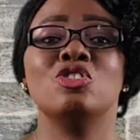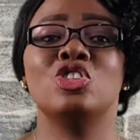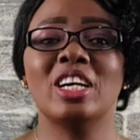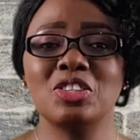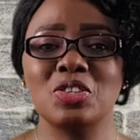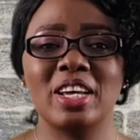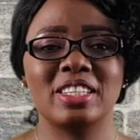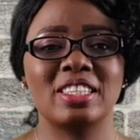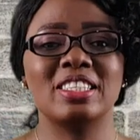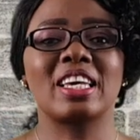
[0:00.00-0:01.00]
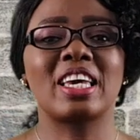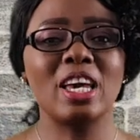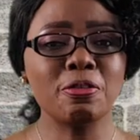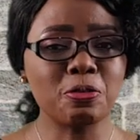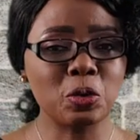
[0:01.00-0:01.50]
Gentleness is a
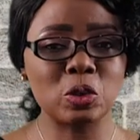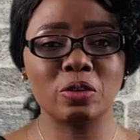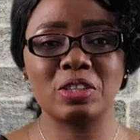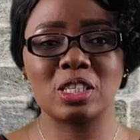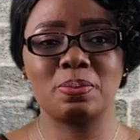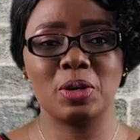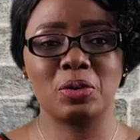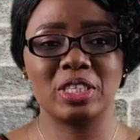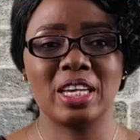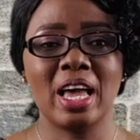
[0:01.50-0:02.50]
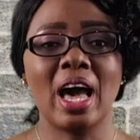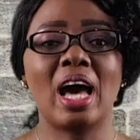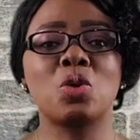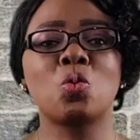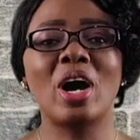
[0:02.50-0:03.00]
key fruit of the Spirit,
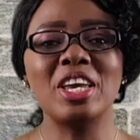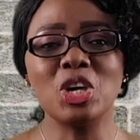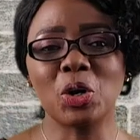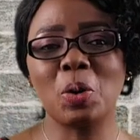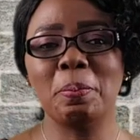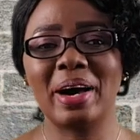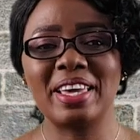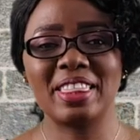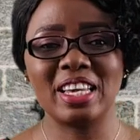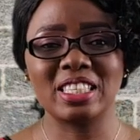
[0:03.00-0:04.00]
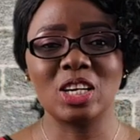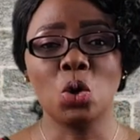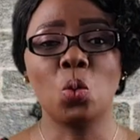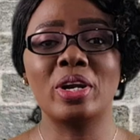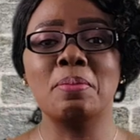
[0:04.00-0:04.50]
and when you combine this
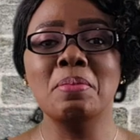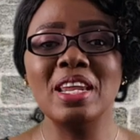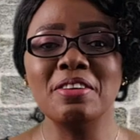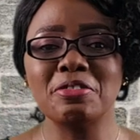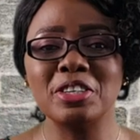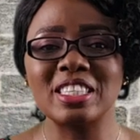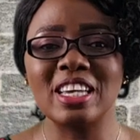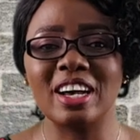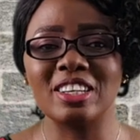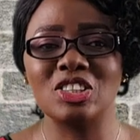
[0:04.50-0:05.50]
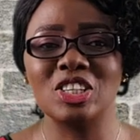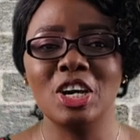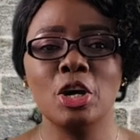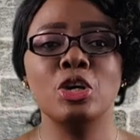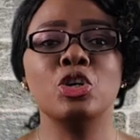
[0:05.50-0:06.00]
with a meaningful touch,
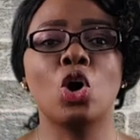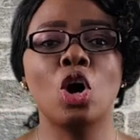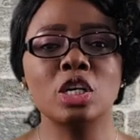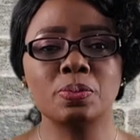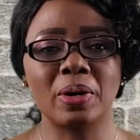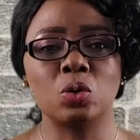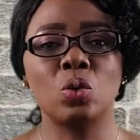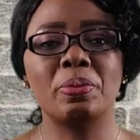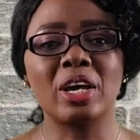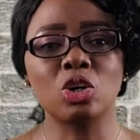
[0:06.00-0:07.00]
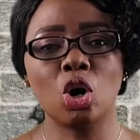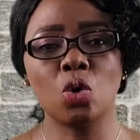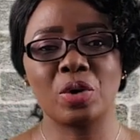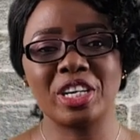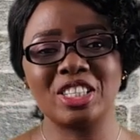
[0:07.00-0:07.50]
your husband will be
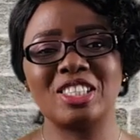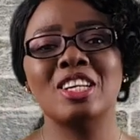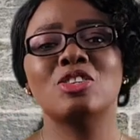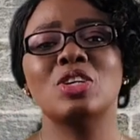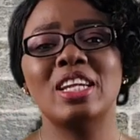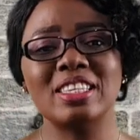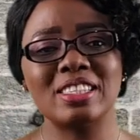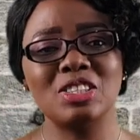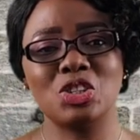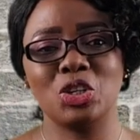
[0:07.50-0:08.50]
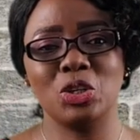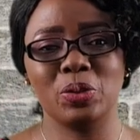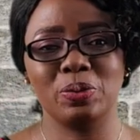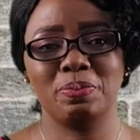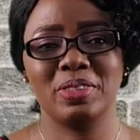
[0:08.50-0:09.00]
encouraged to listen to
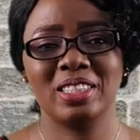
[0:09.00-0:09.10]
you.